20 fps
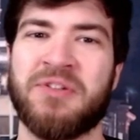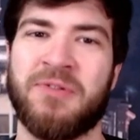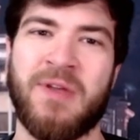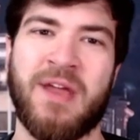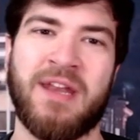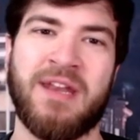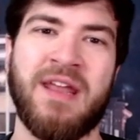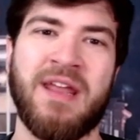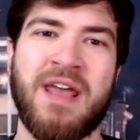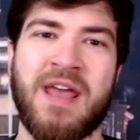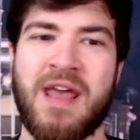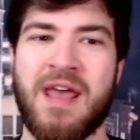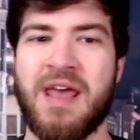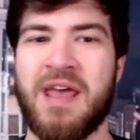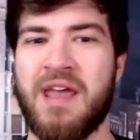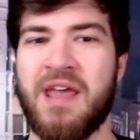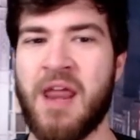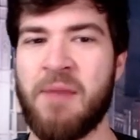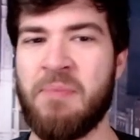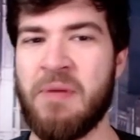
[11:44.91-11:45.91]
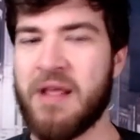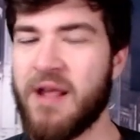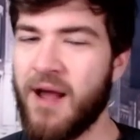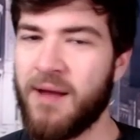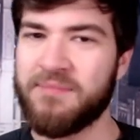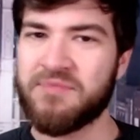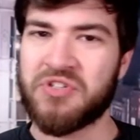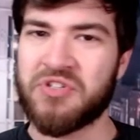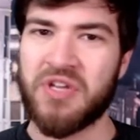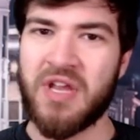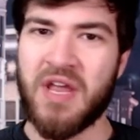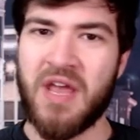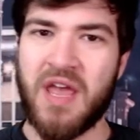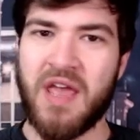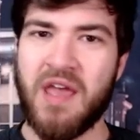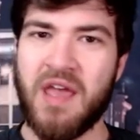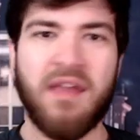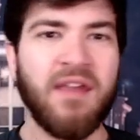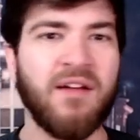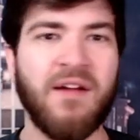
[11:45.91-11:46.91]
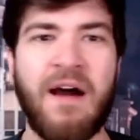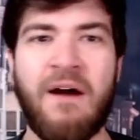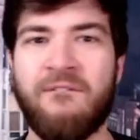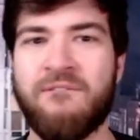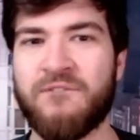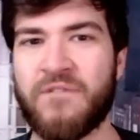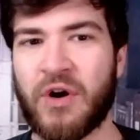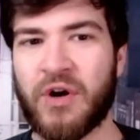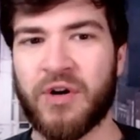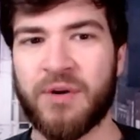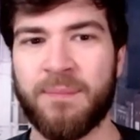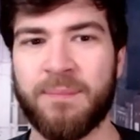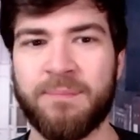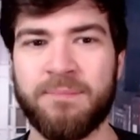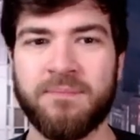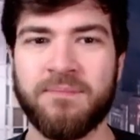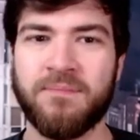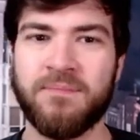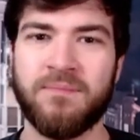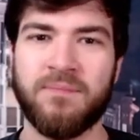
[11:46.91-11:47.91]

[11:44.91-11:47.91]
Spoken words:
So then it becomes, you know, how firm,